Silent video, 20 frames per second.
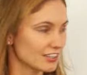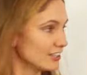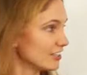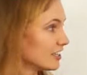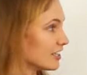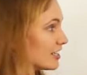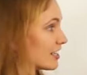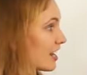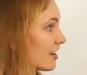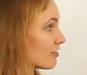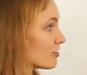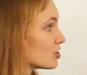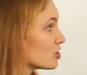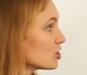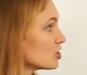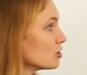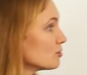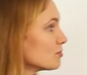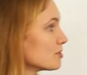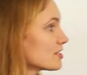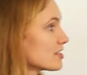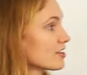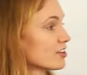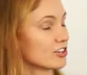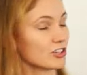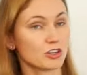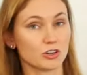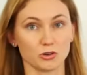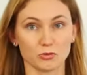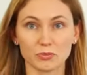You need to have tubes that
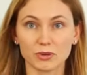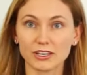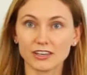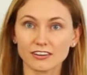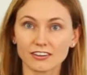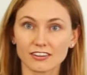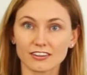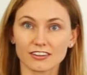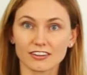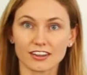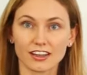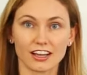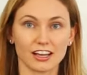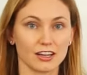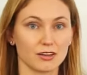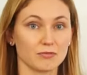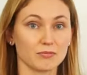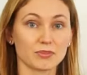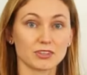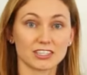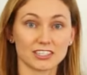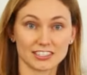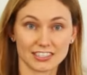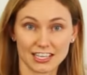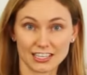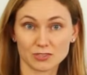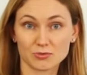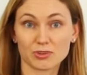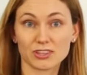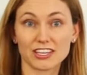are open because
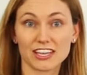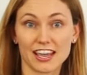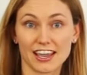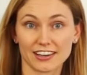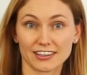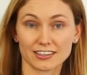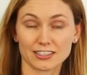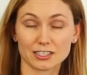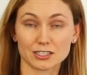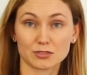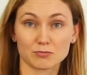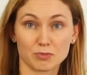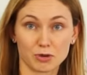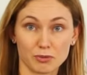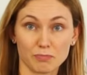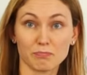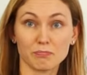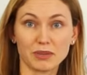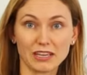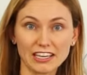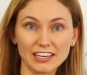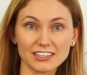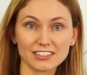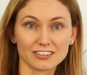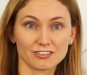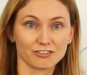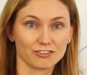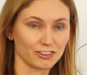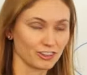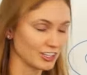that's where the egg and sperm meet
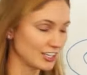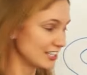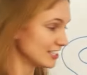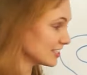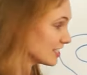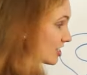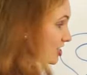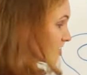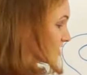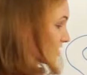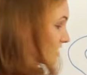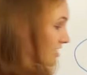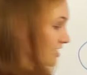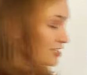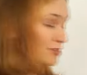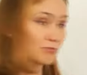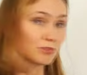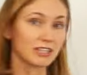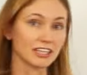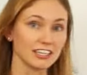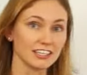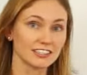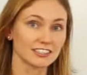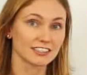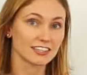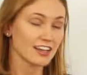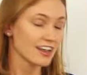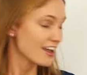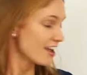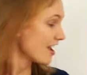and fertilization takes
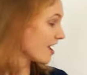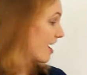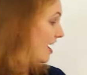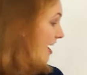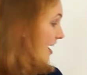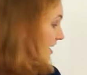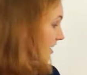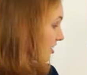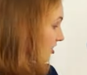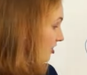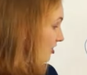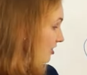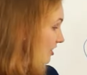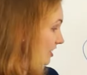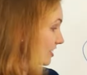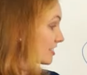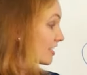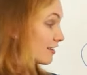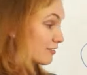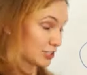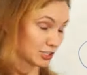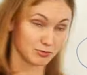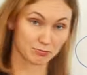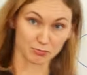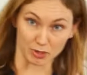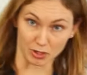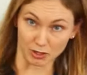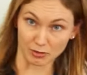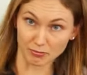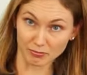place. And you need to have
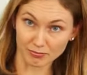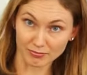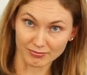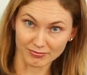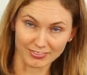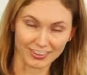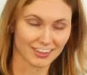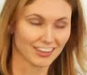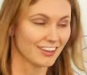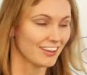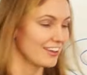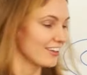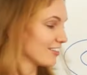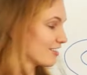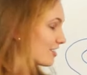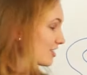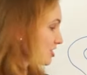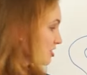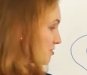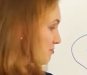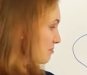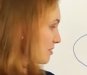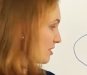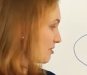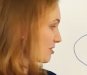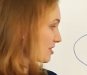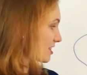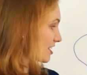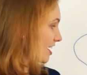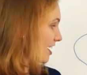sperm to meet
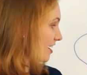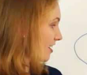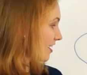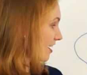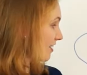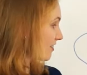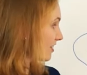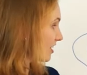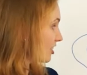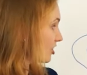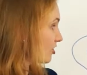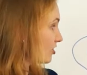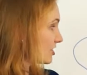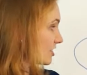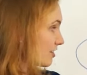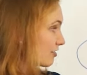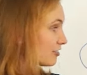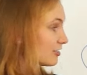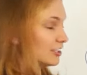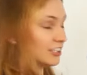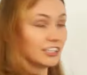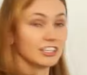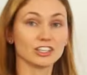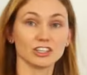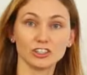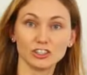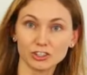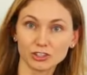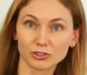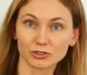with the egg. And then you definitely need a
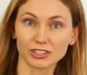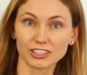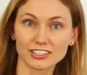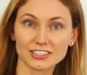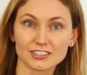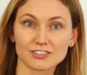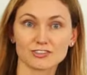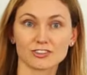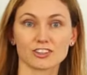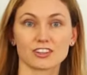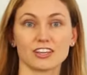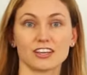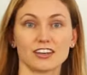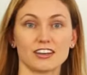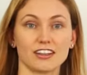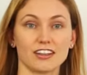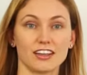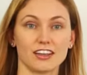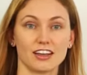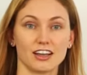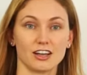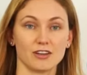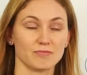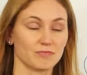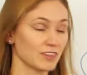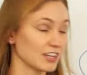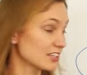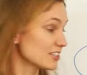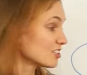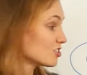uterus for that,
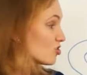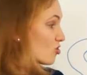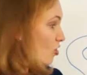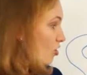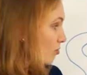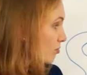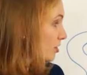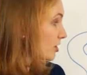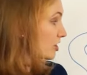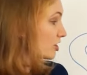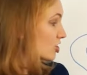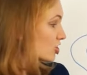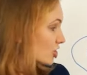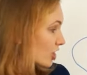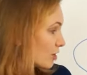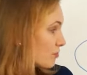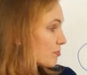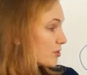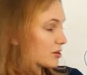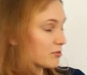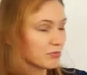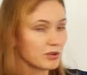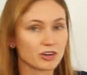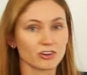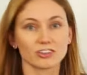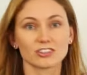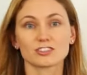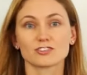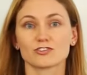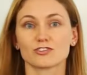that's normal in shape and
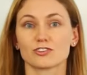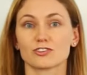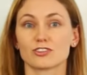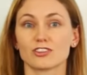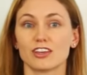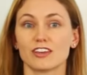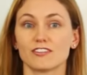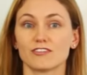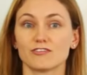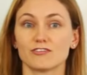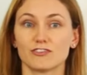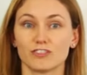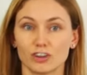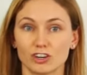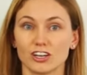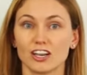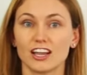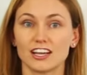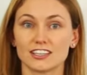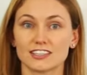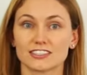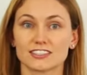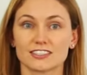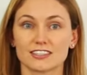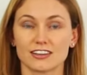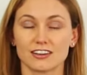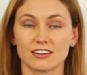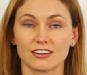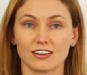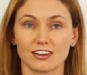appearance for that fertilized
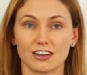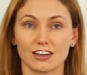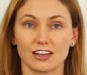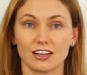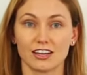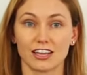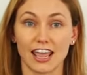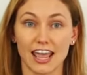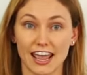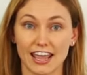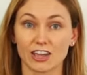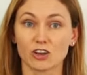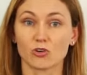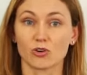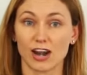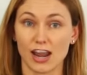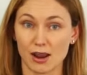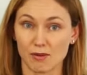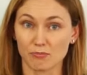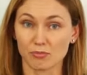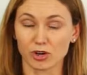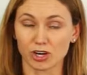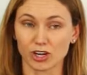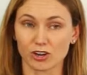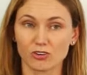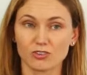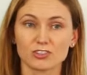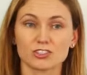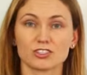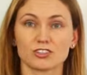egg or
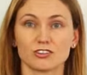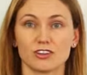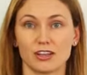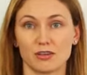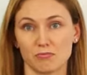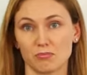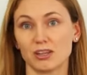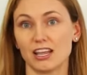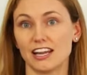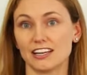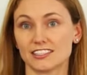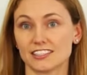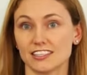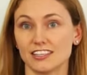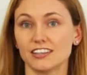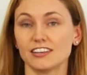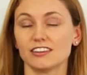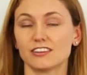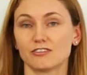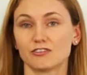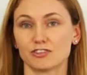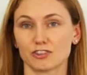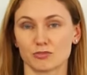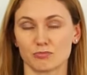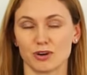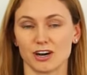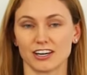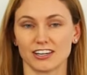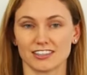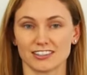embryo to implant in and for the
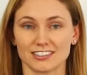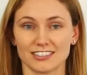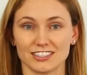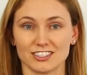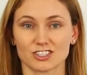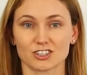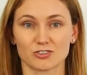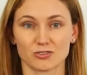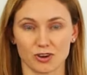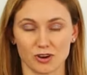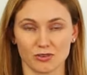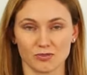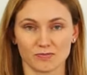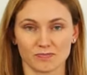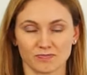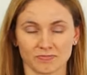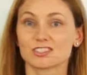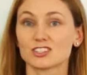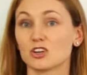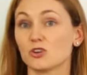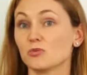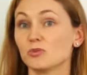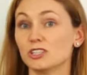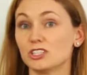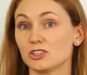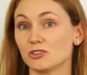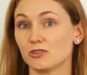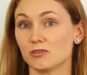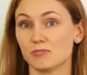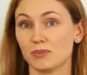pregnancy to grow. So we
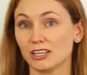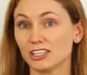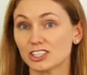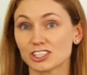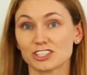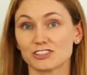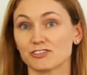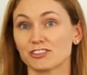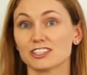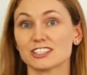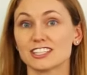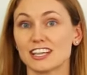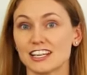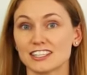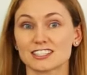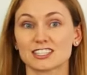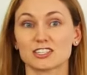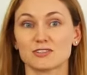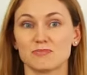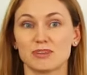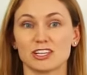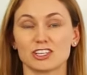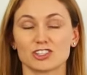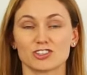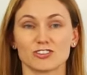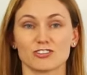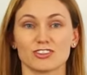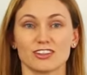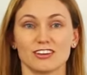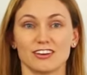do a bunch of different tests to make
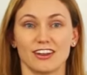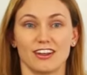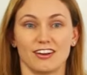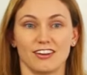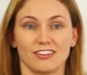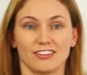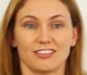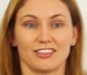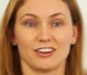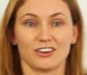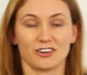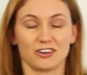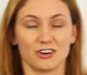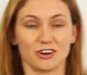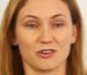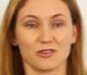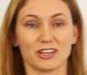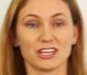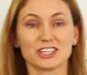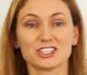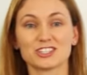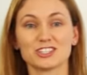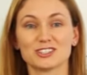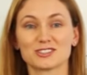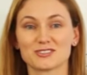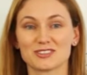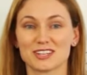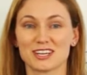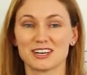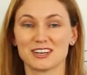sure that there are no issues
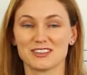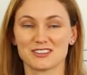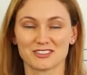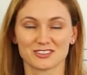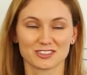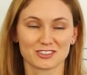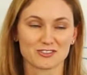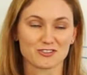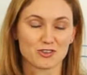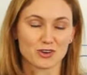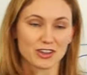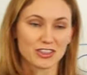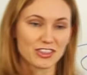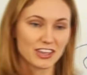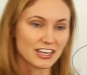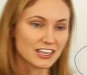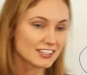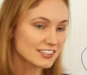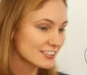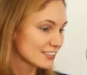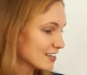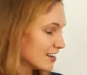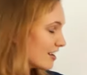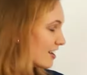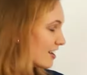with any of those 4 things.